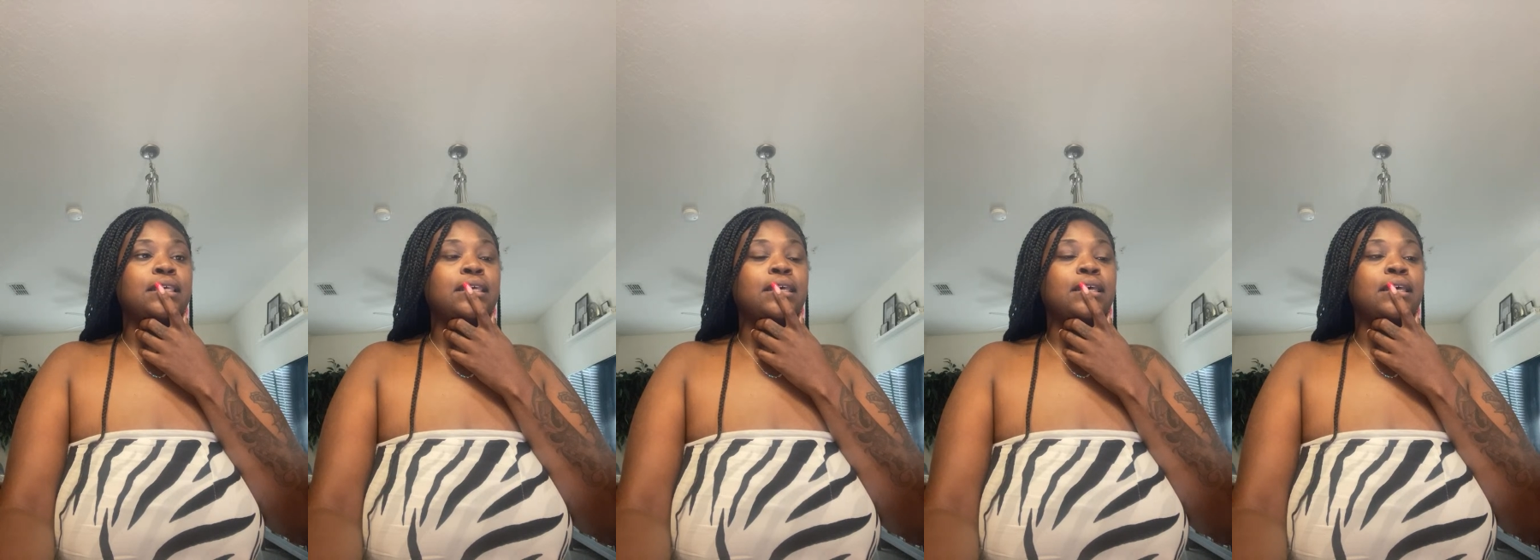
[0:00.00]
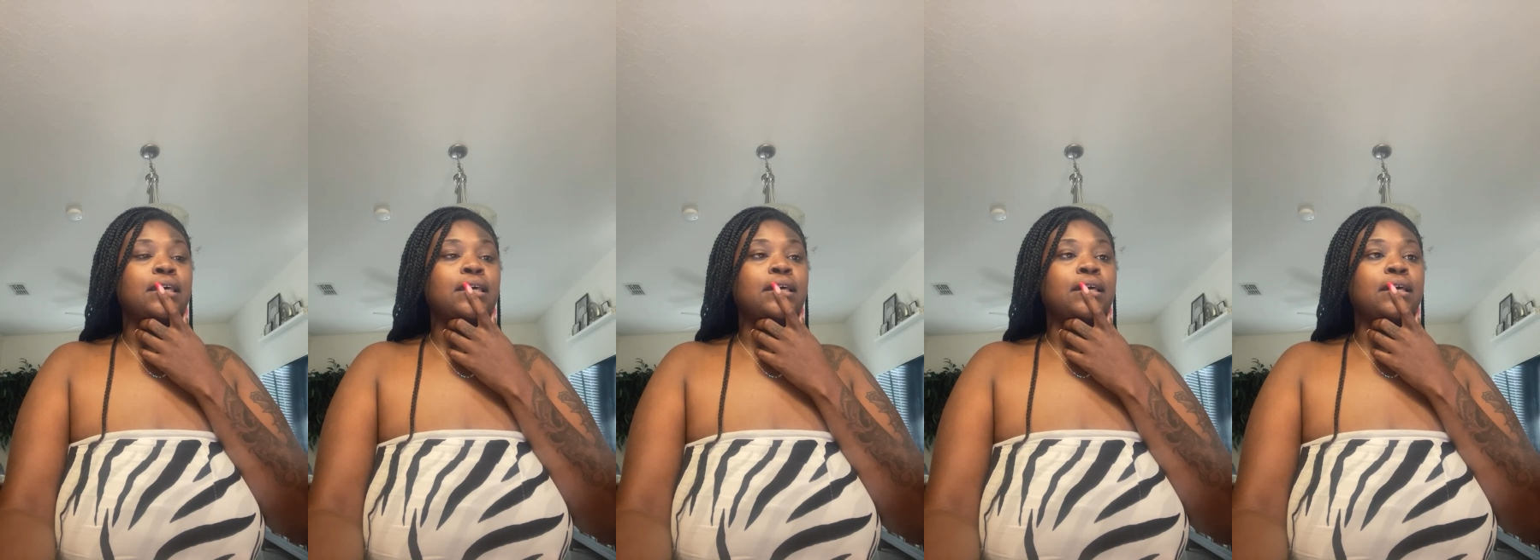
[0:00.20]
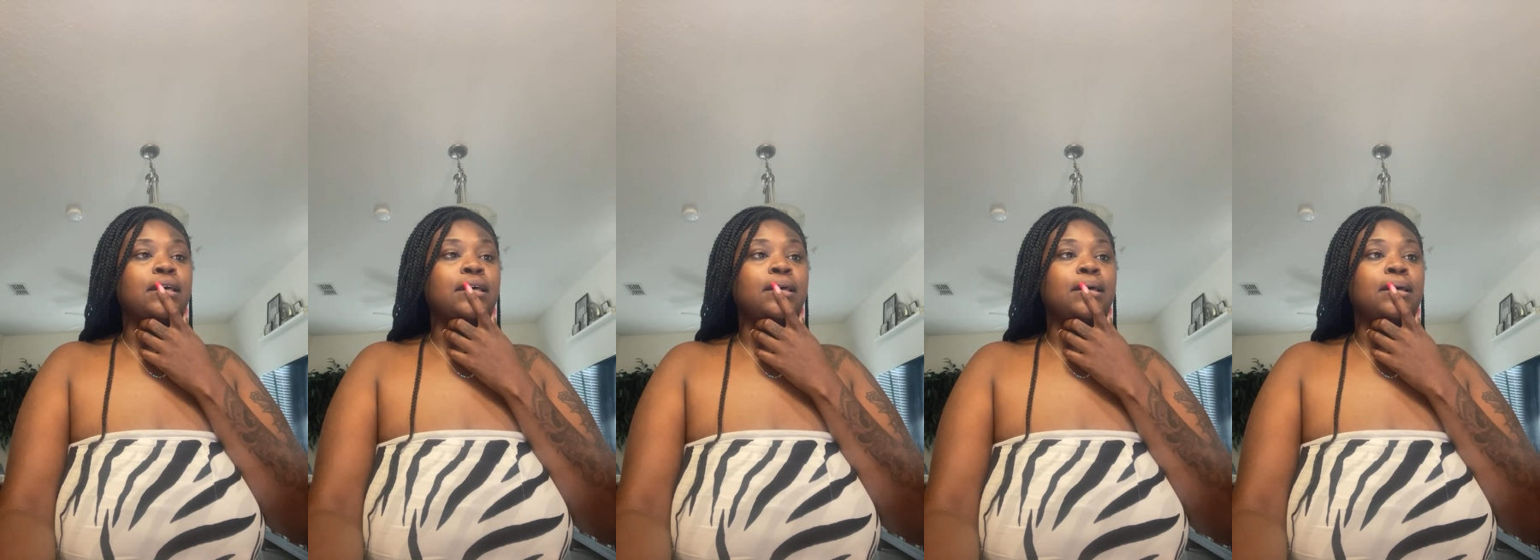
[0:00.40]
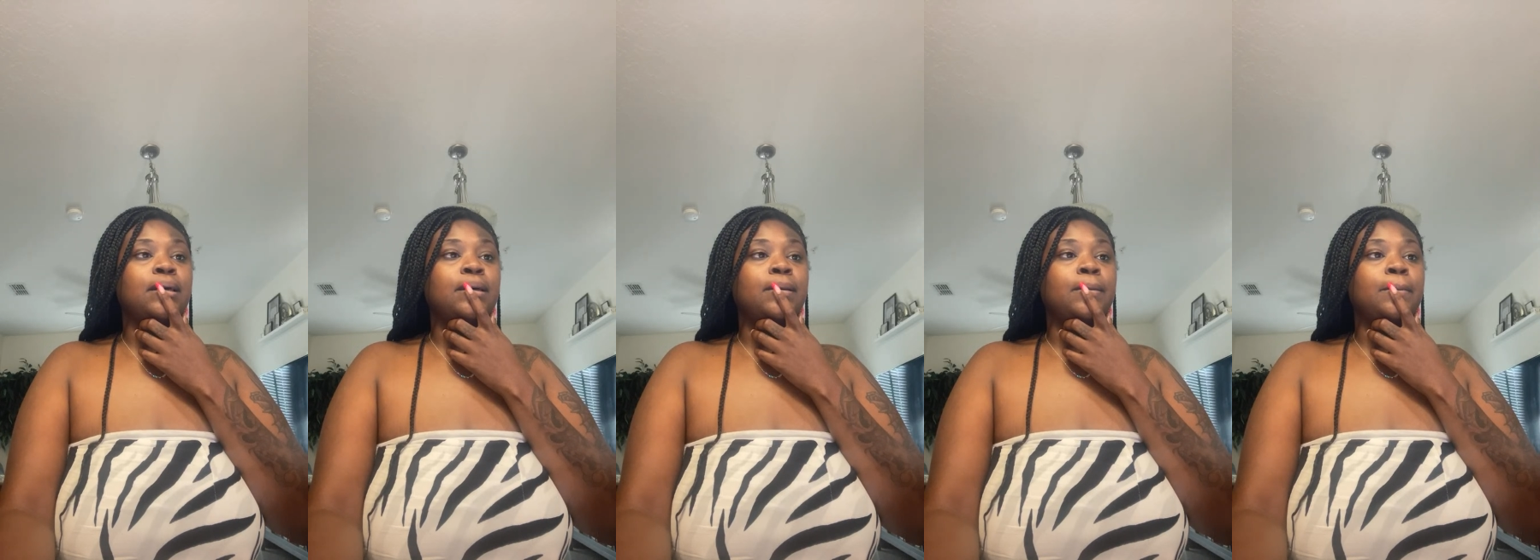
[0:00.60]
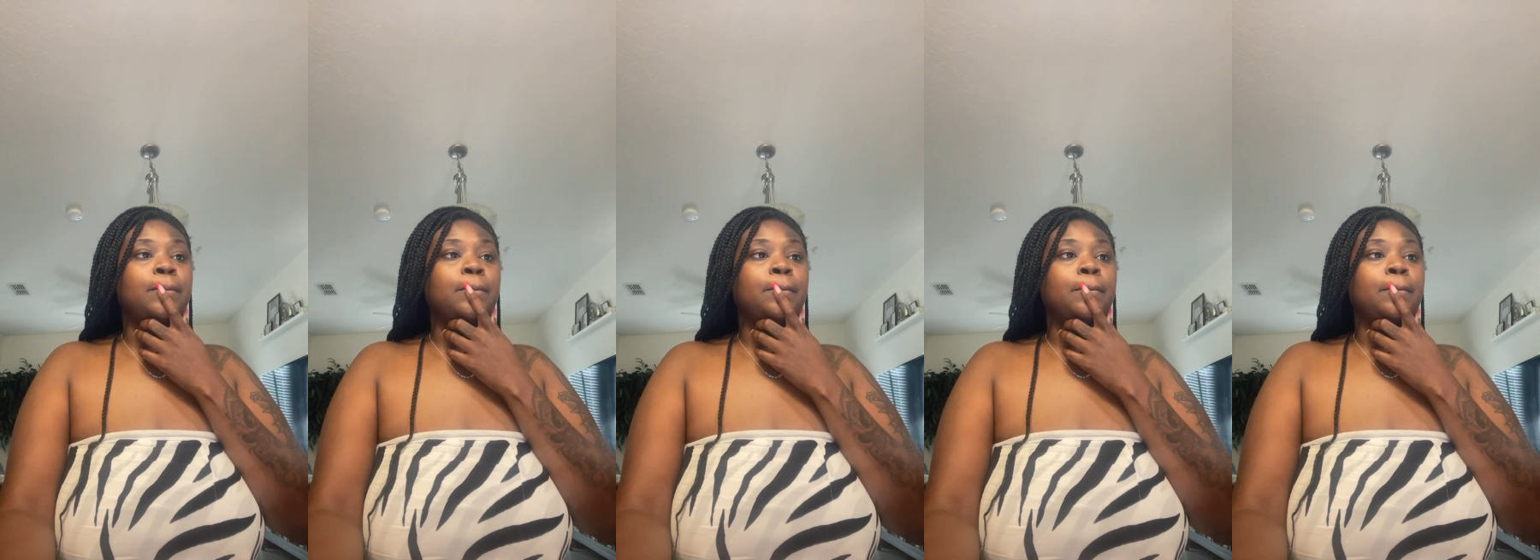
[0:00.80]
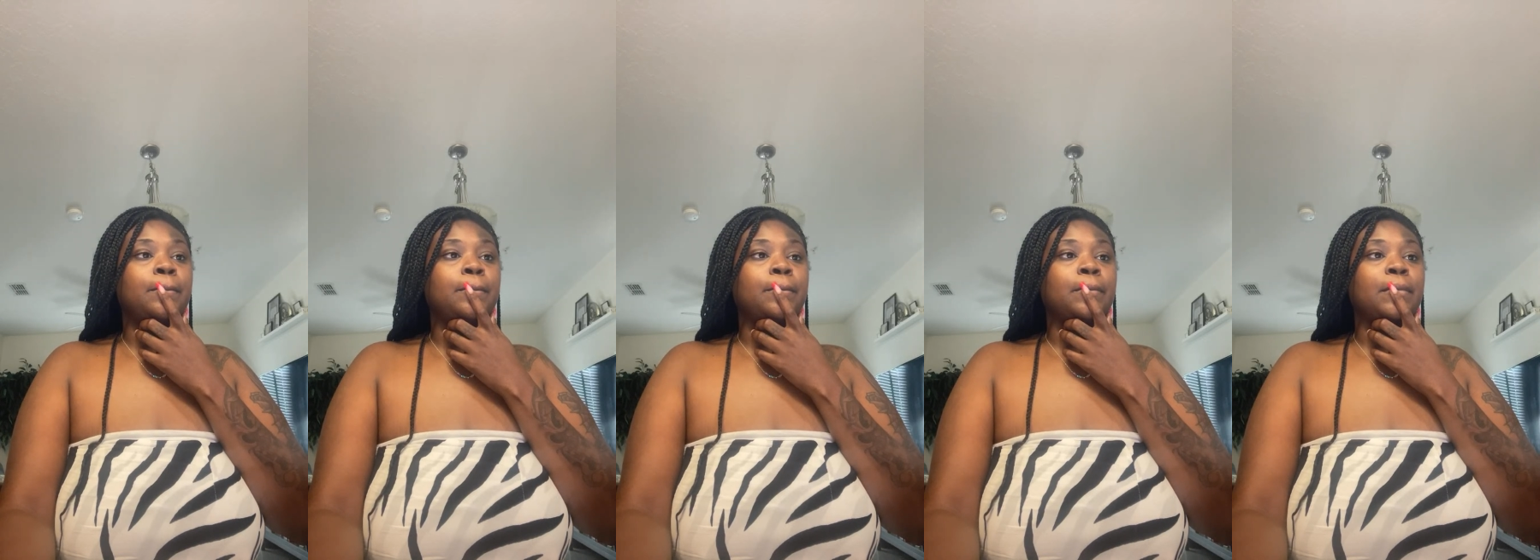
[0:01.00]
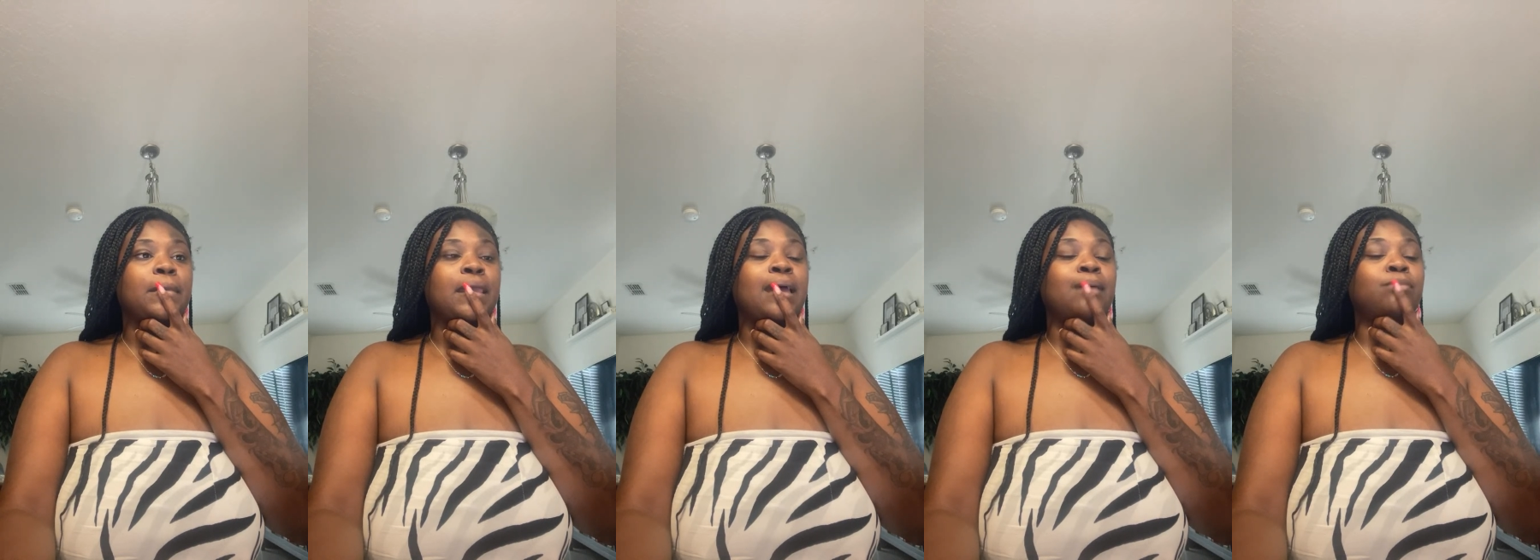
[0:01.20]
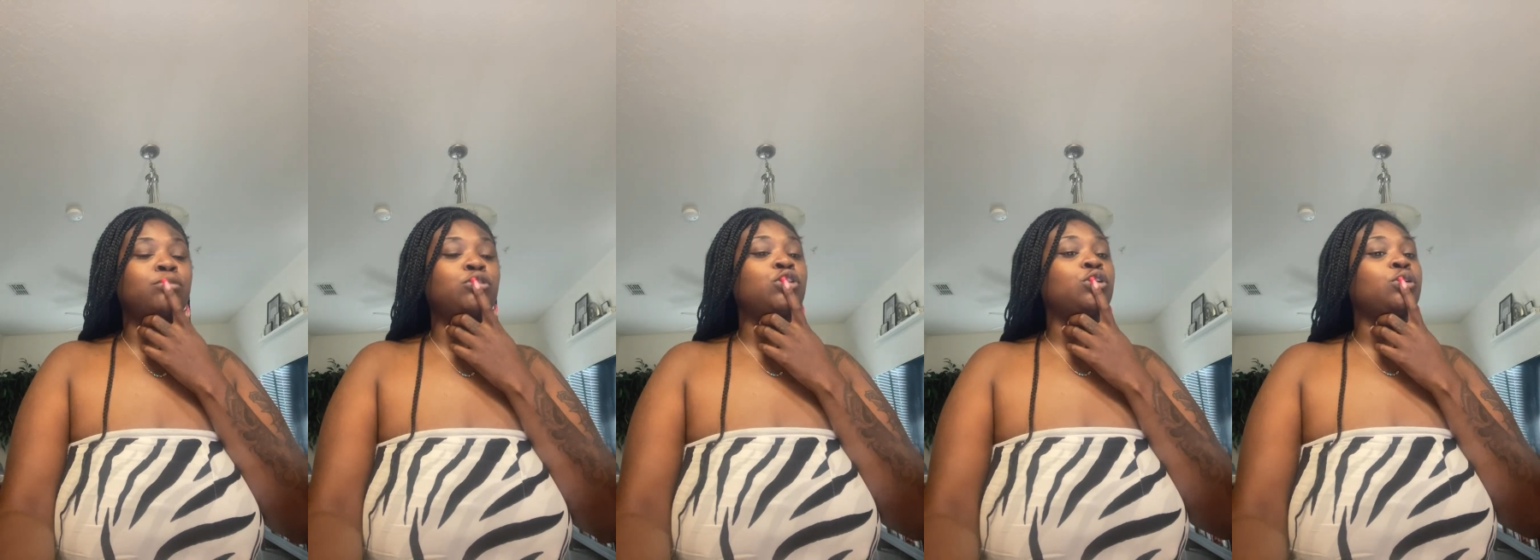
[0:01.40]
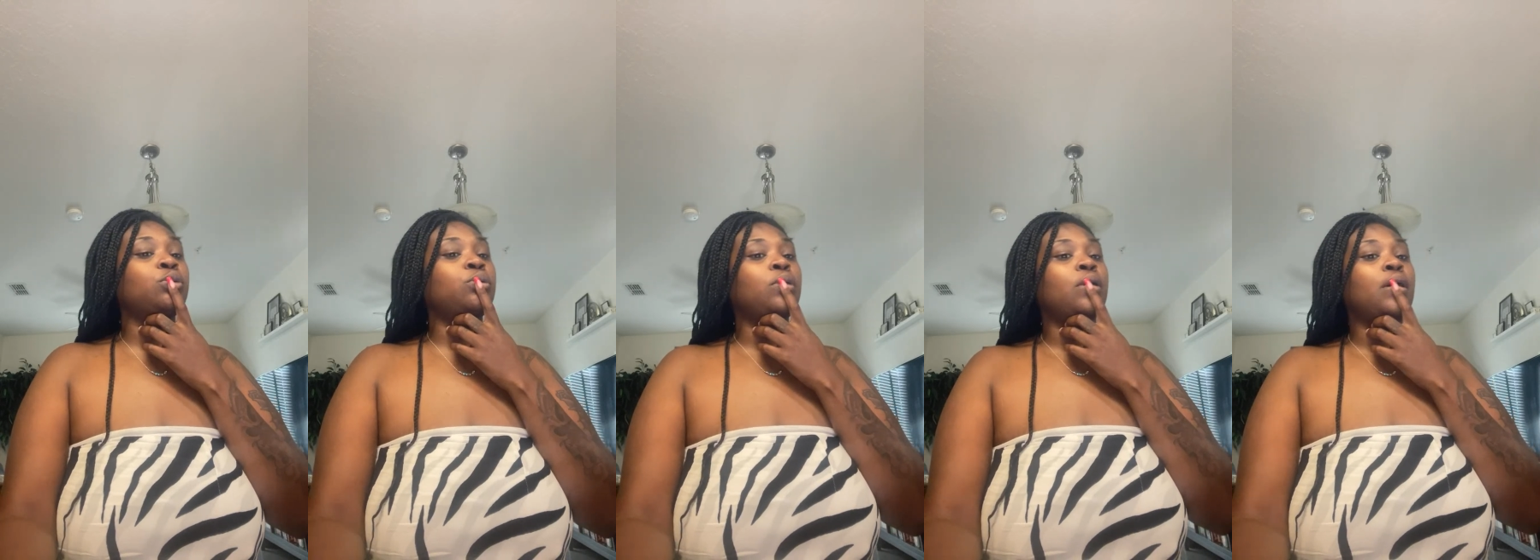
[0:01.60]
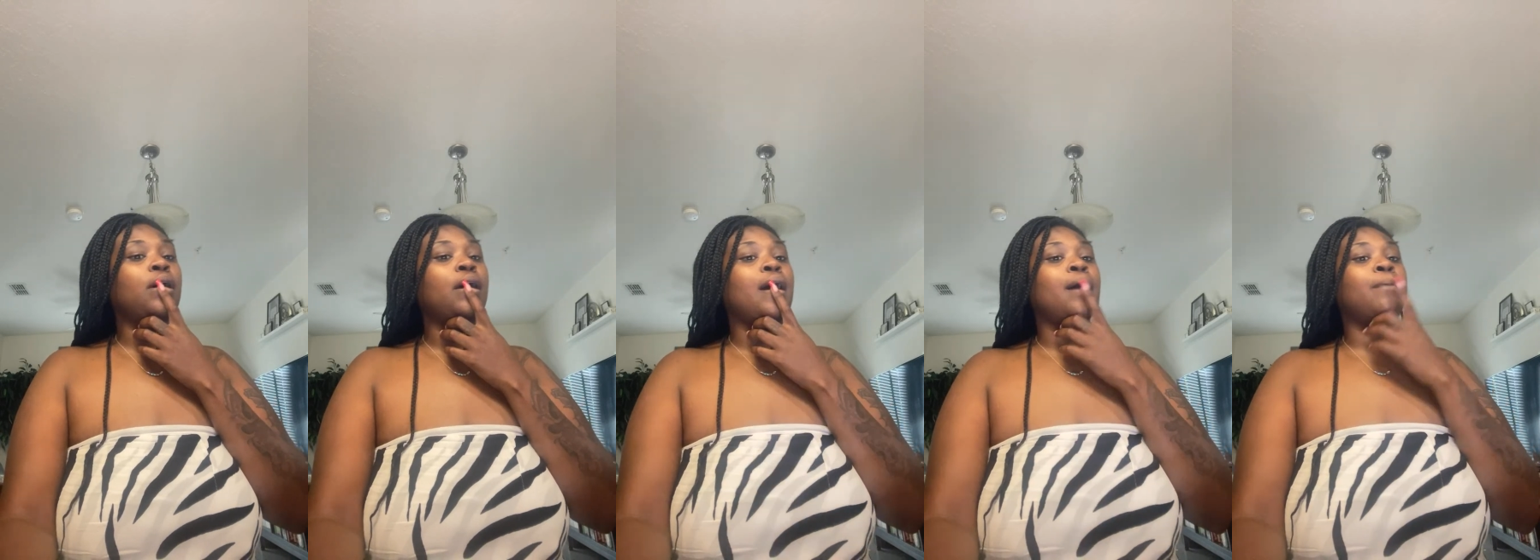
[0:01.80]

I'm true,